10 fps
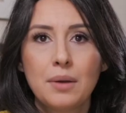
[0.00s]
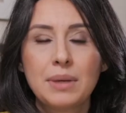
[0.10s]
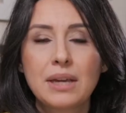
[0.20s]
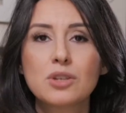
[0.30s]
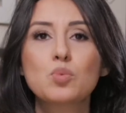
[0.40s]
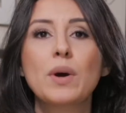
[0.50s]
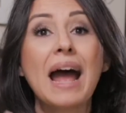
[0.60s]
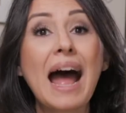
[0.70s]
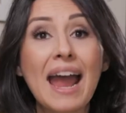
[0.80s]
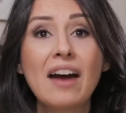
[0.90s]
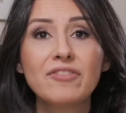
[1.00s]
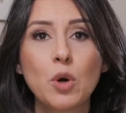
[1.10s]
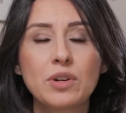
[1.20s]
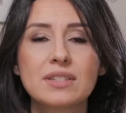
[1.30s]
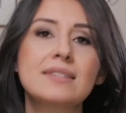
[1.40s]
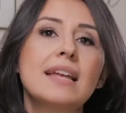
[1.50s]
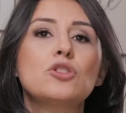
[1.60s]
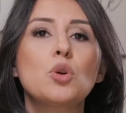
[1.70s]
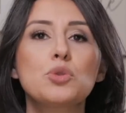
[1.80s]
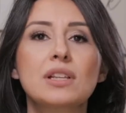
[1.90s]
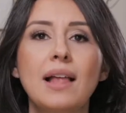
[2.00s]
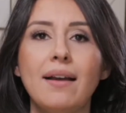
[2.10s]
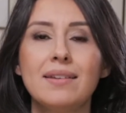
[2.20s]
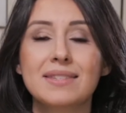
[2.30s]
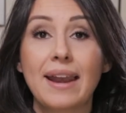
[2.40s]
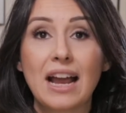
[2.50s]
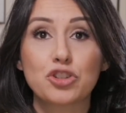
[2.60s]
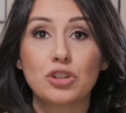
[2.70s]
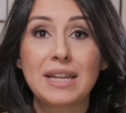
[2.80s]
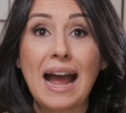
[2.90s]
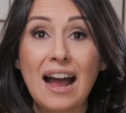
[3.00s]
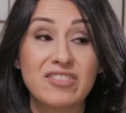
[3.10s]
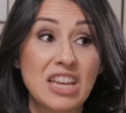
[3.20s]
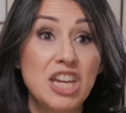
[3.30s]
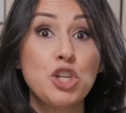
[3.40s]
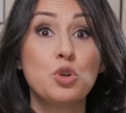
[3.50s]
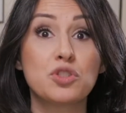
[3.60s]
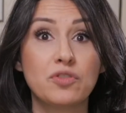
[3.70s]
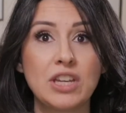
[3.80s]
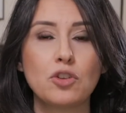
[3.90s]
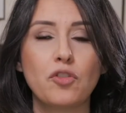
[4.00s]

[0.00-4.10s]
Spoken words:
Because what I have noticed is that those clients that actually have the huge video